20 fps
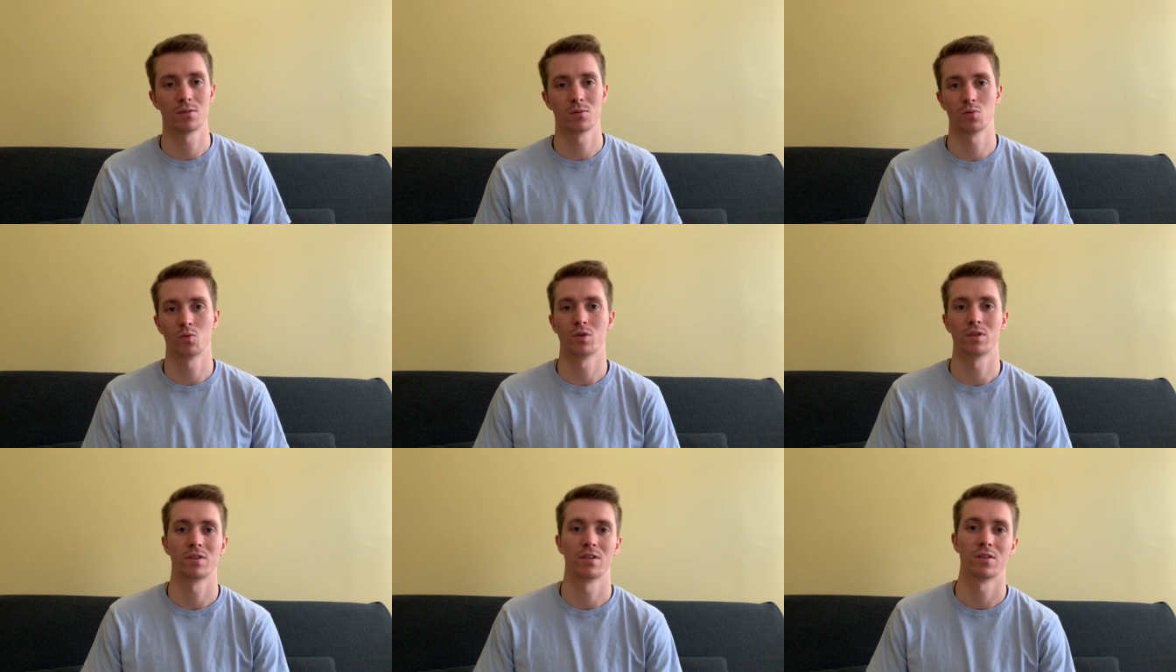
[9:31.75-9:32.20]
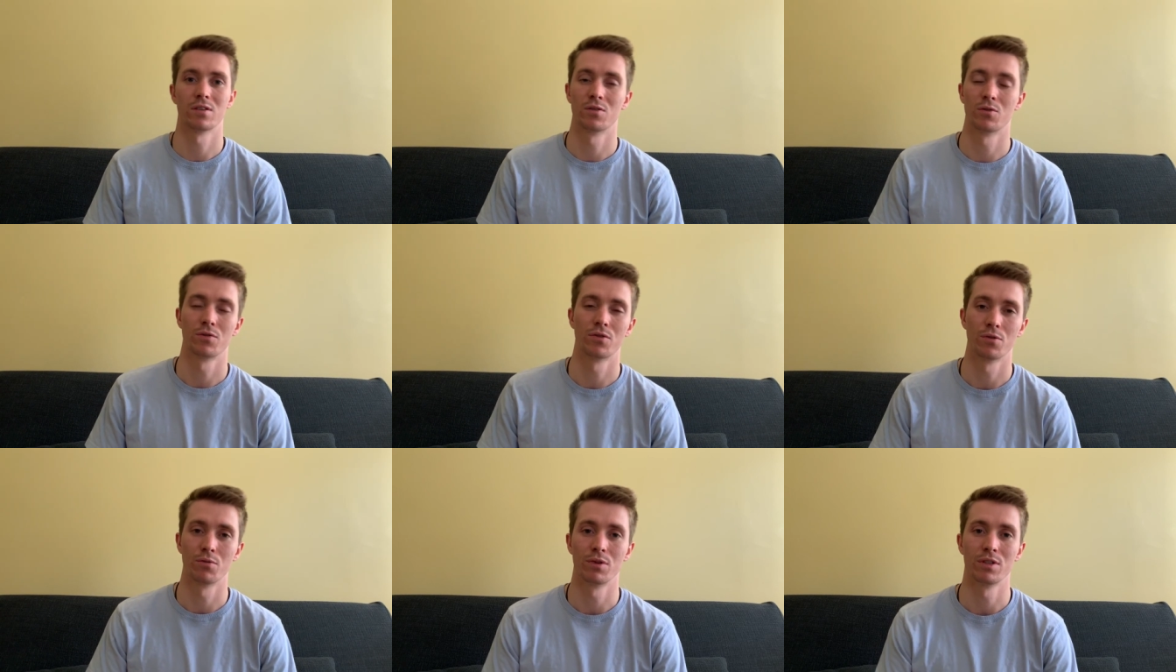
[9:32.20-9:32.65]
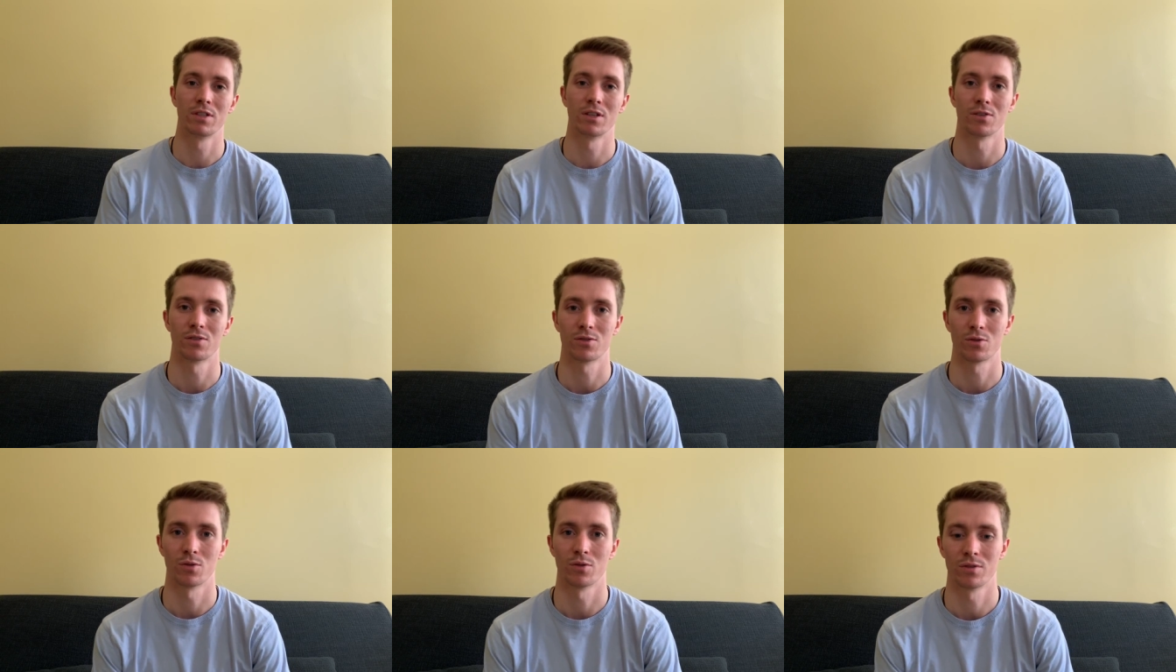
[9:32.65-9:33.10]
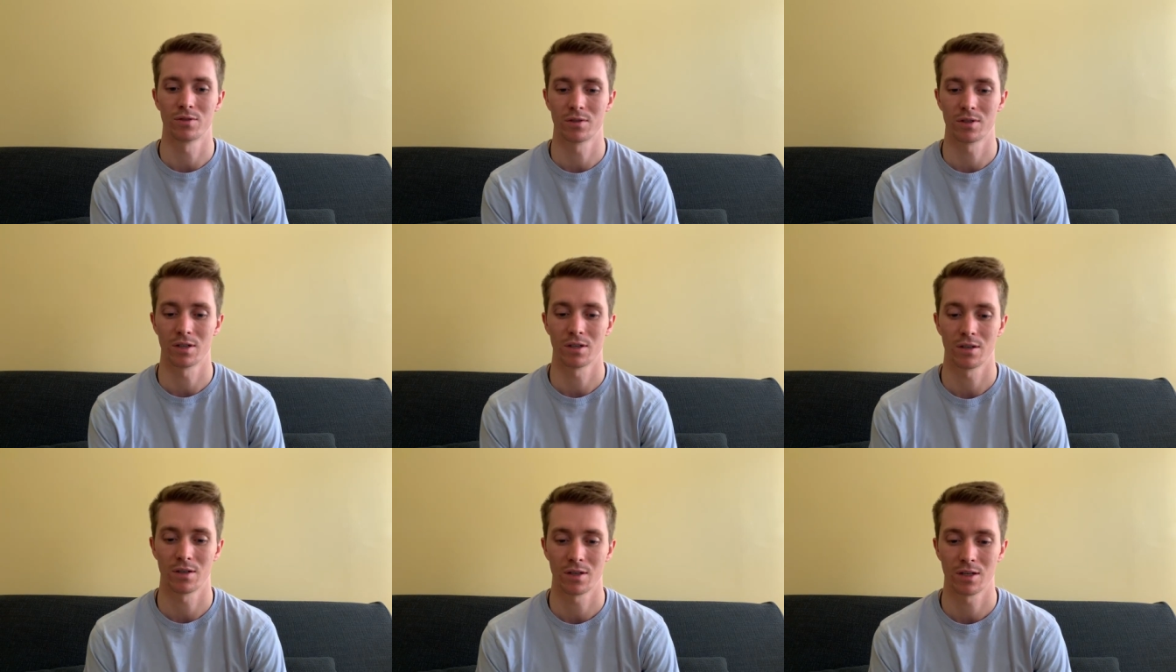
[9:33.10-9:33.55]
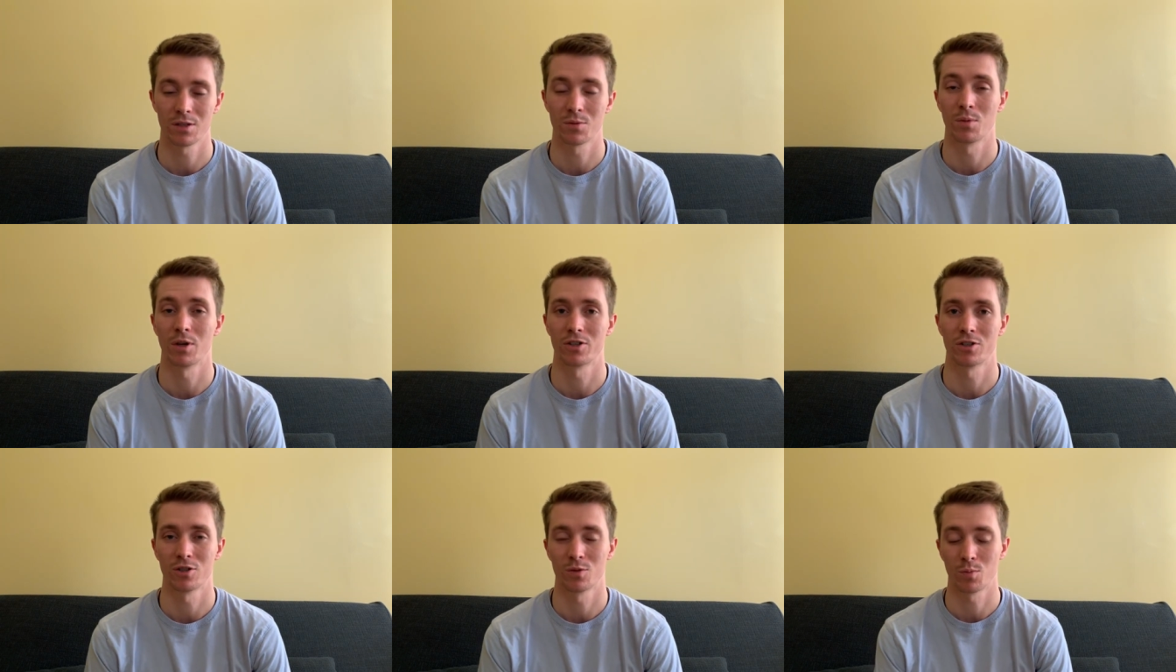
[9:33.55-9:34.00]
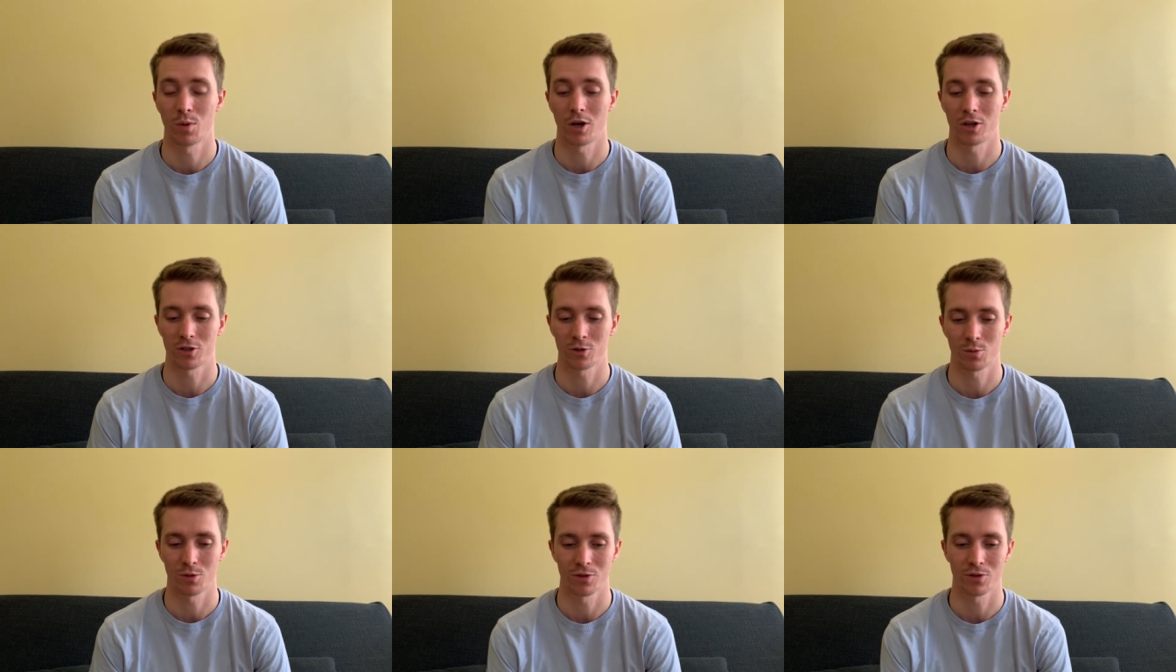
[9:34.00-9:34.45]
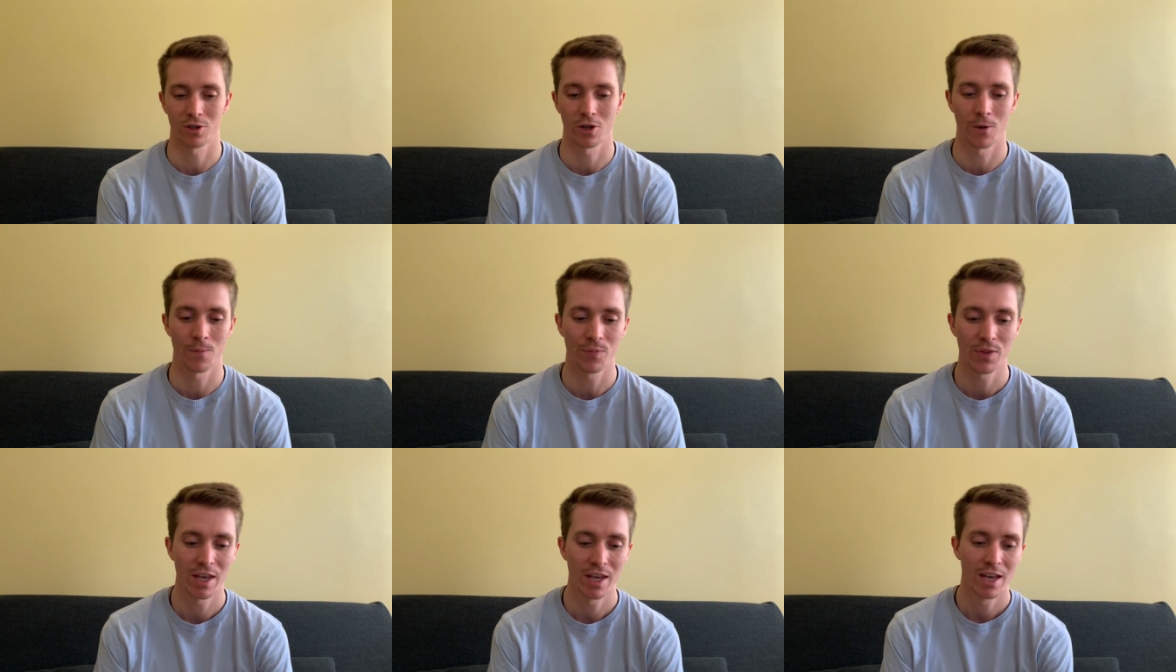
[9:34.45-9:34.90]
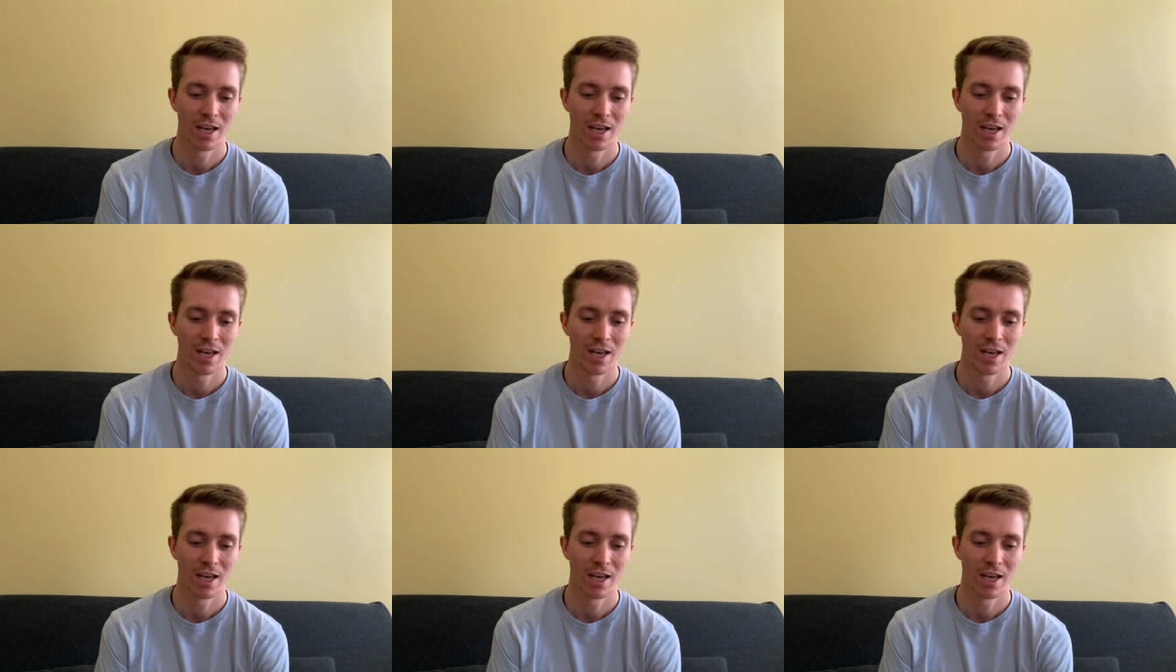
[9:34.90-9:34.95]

the retail stores as much as possible. So